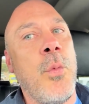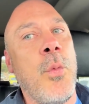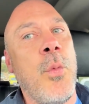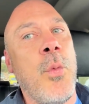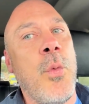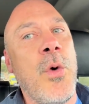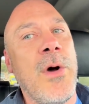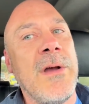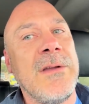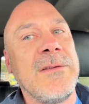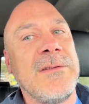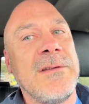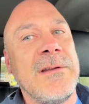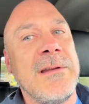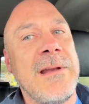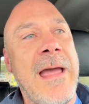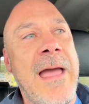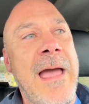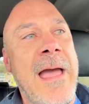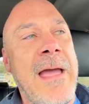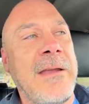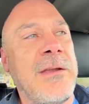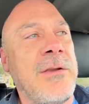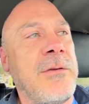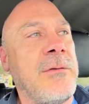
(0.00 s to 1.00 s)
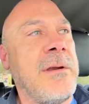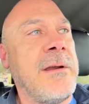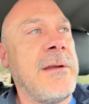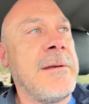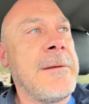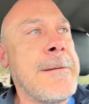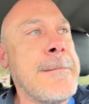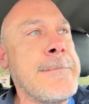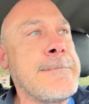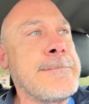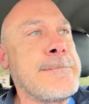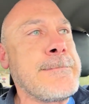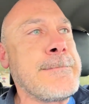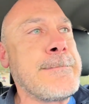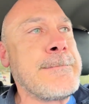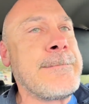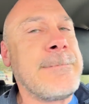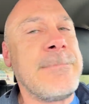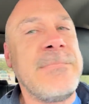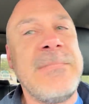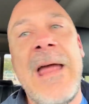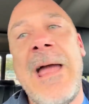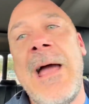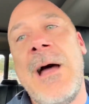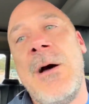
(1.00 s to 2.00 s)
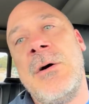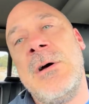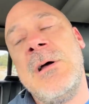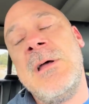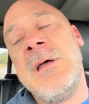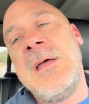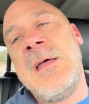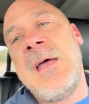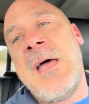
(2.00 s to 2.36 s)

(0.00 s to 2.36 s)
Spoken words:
wasn't accurate. Now,